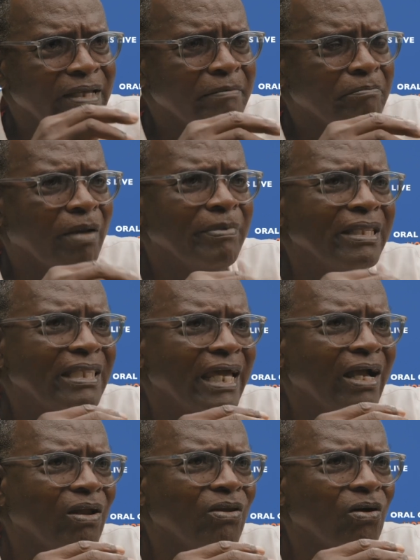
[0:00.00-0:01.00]
probably
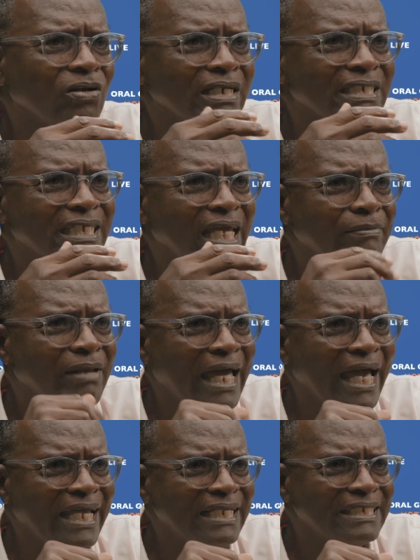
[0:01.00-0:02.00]
think along the same
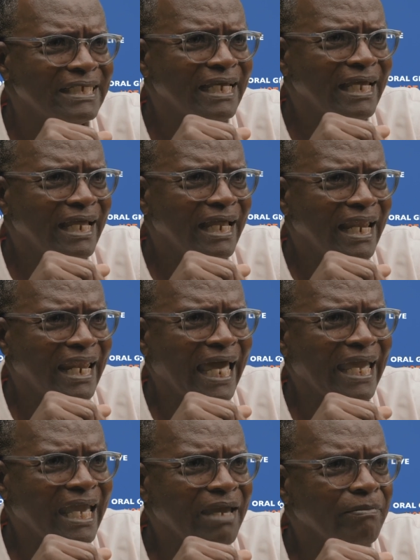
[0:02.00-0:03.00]
lines
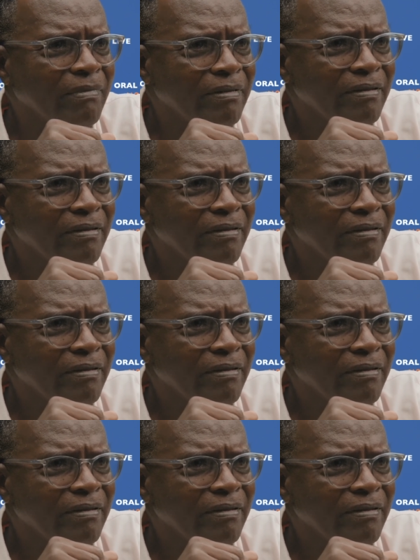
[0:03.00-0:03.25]
like him.